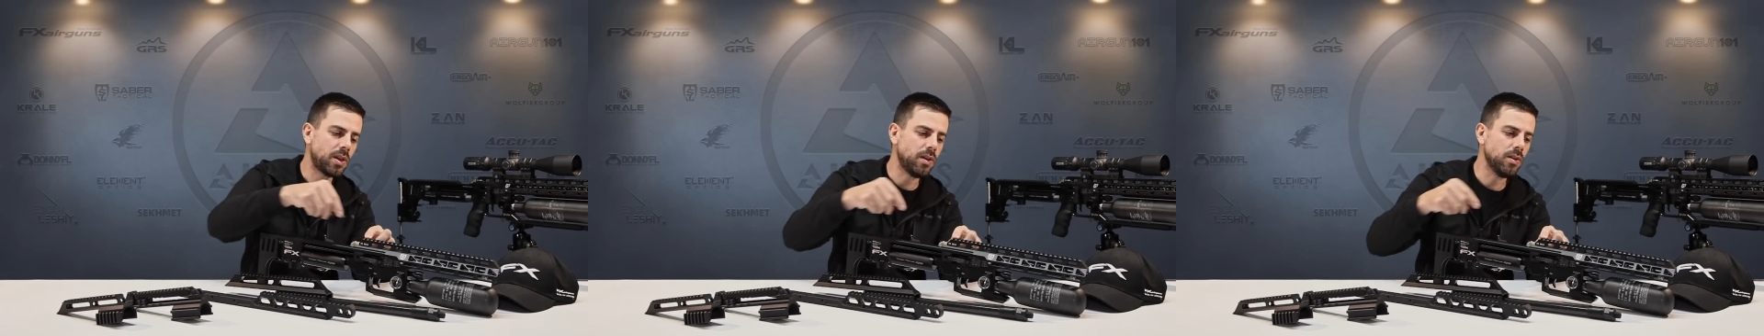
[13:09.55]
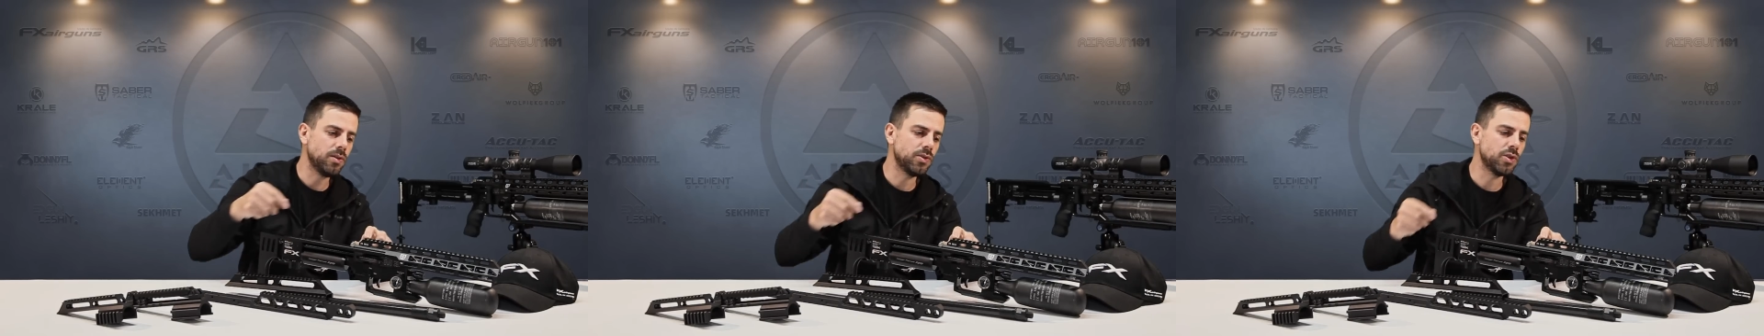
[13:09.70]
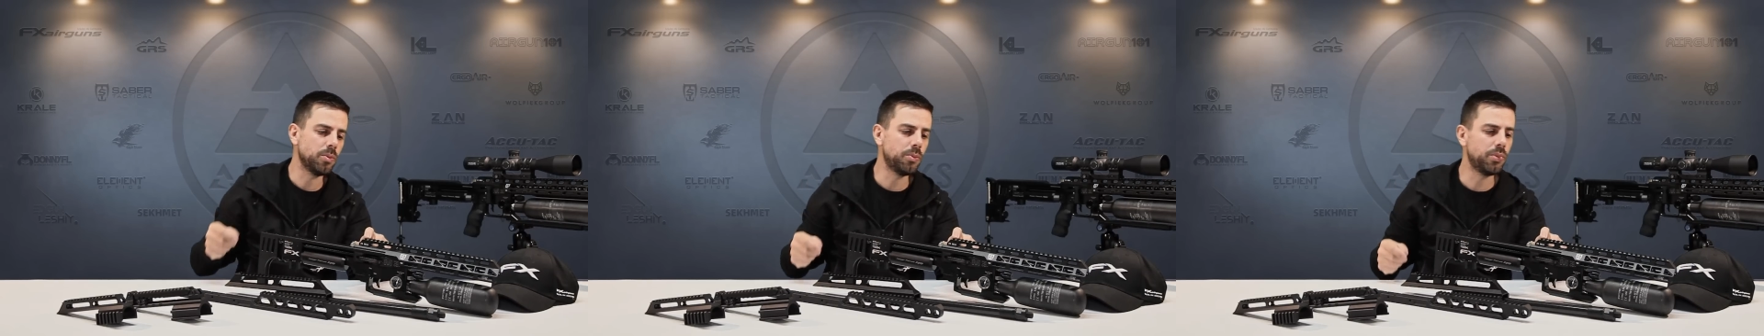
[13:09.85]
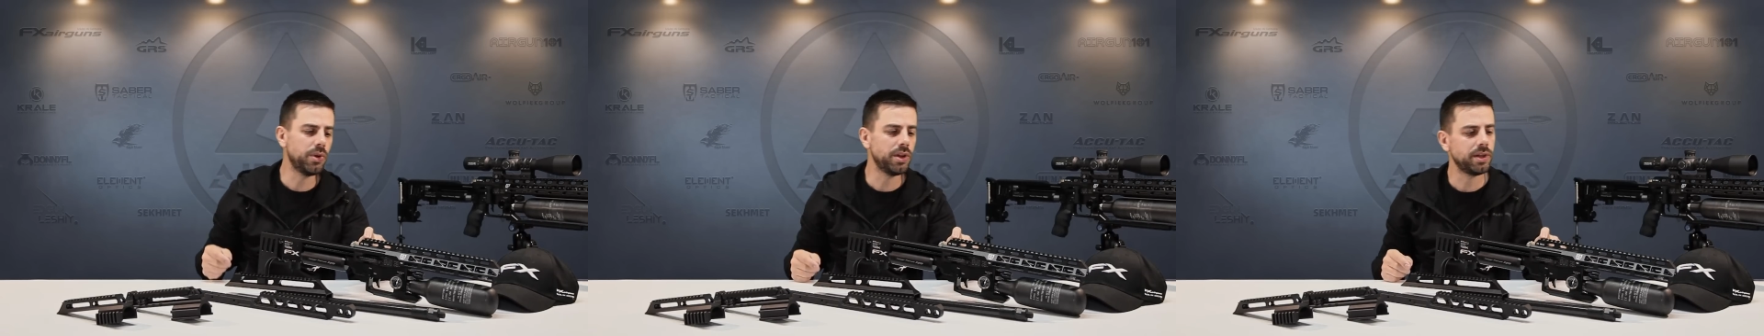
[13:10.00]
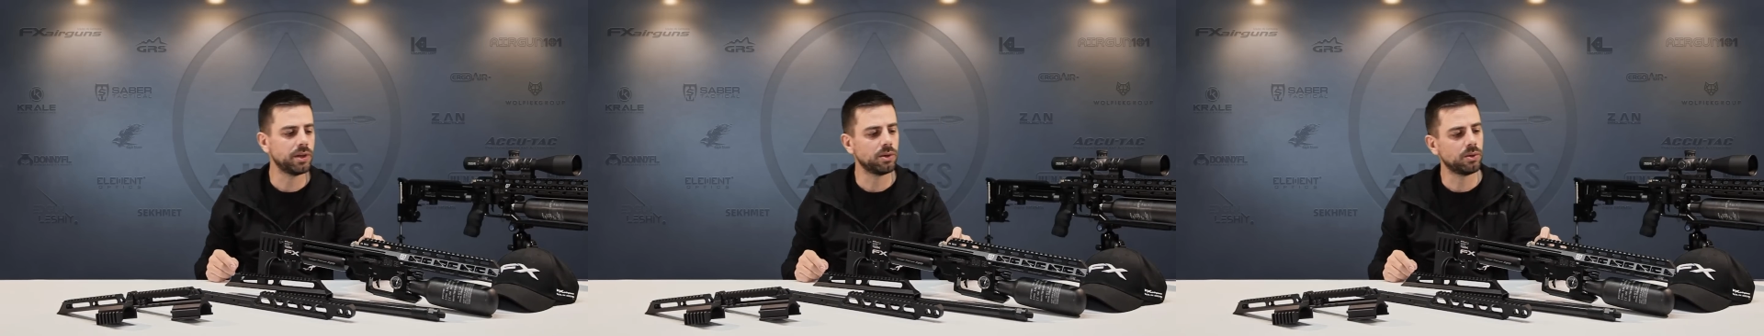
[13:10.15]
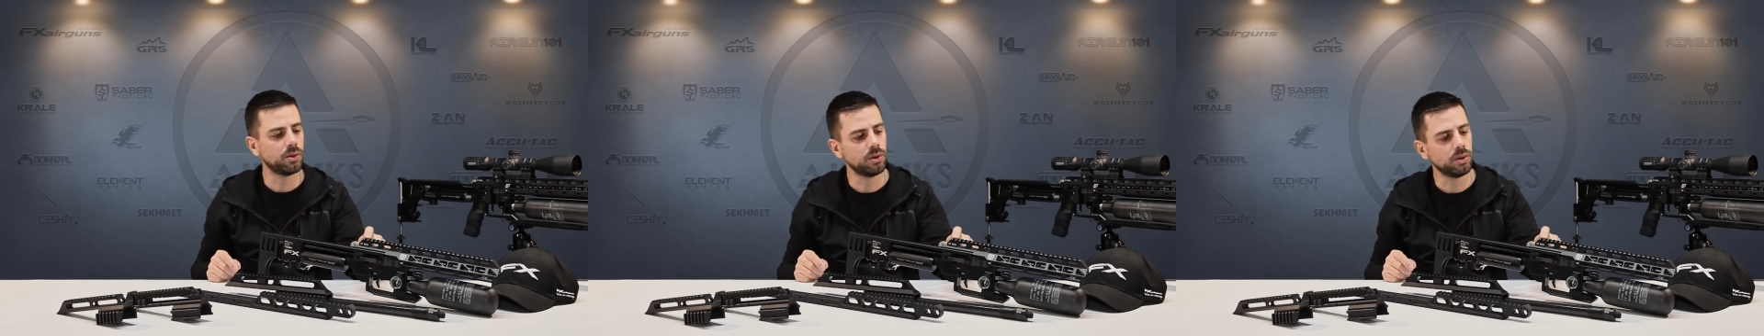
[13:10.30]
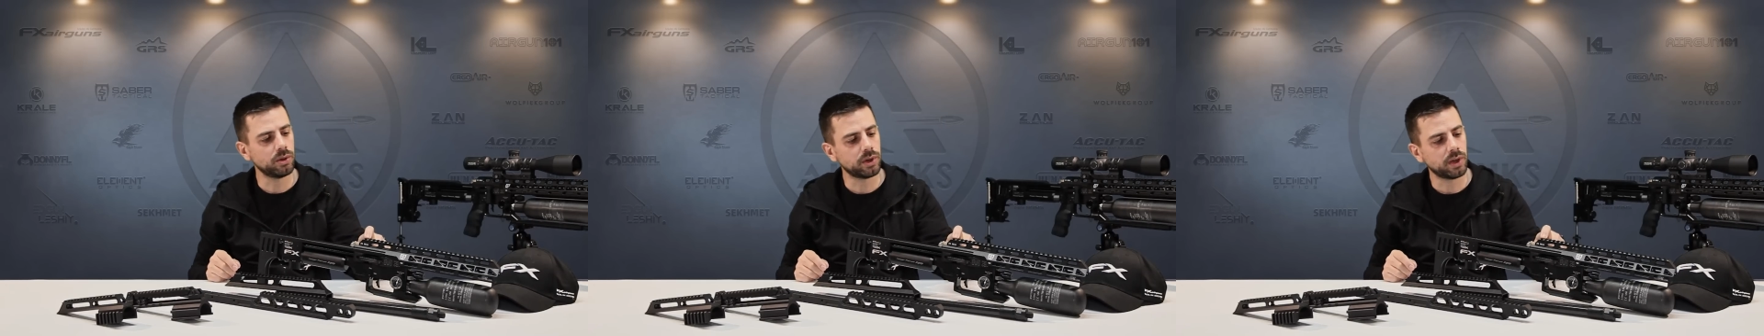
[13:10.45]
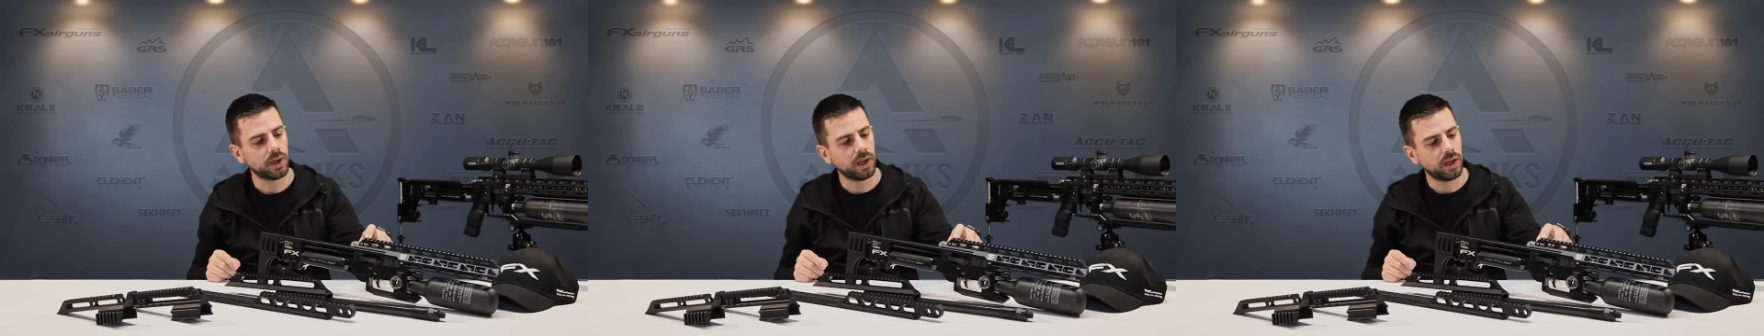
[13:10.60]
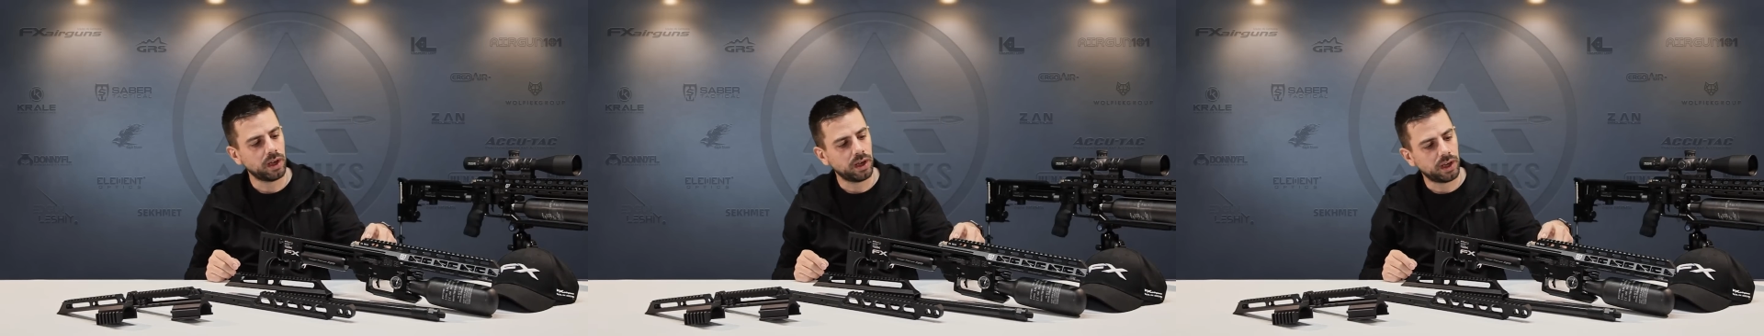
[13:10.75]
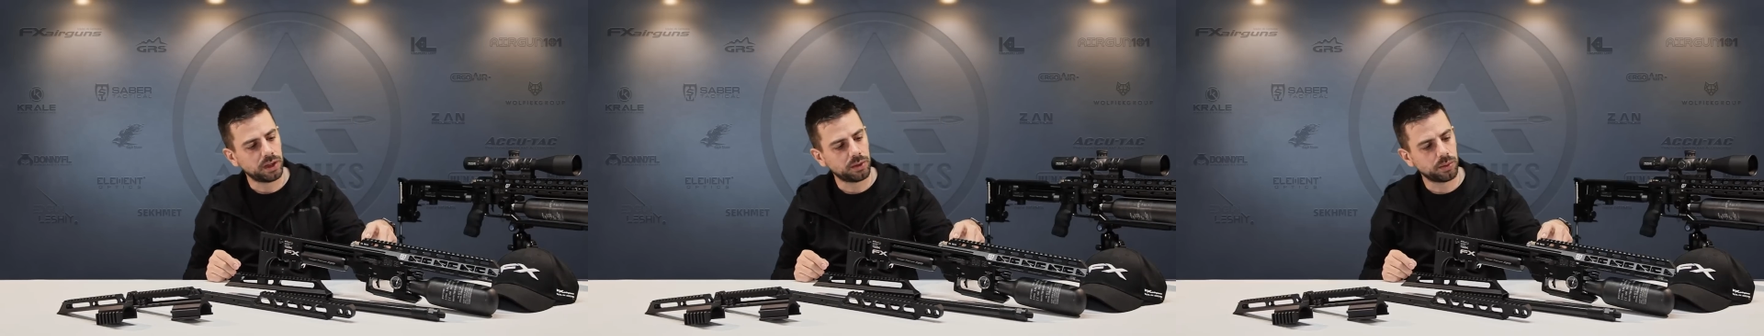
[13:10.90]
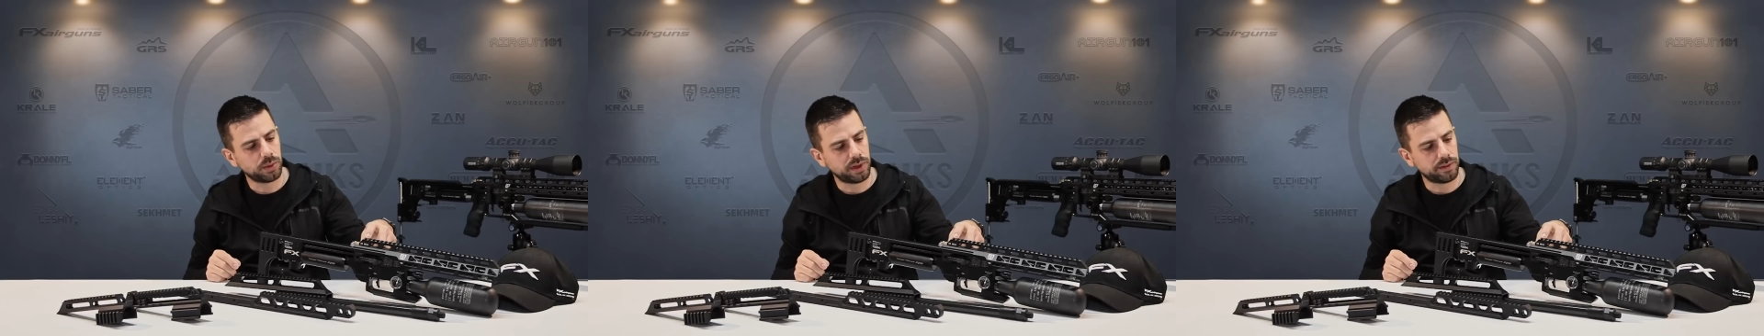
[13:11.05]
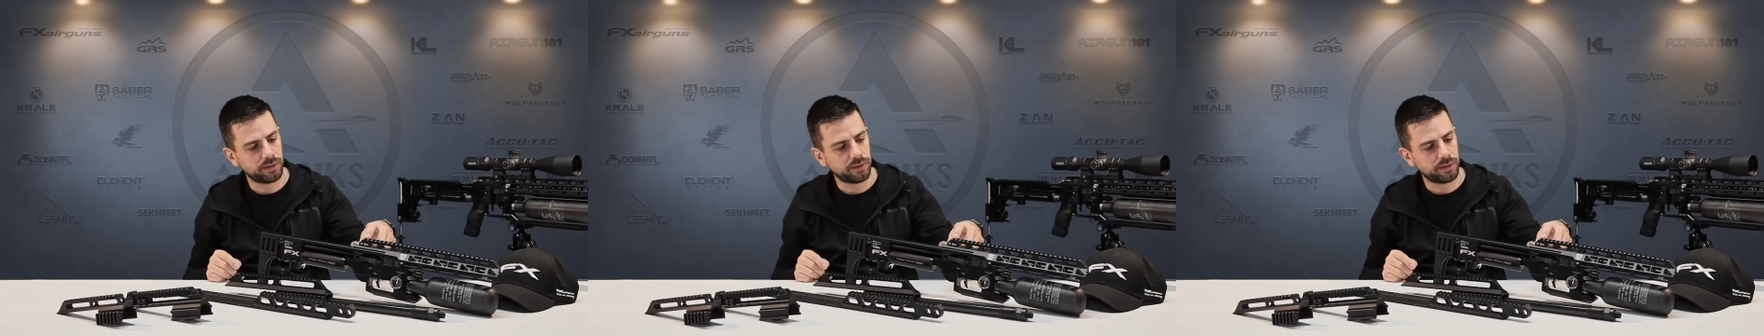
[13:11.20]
So pretty cool look. It would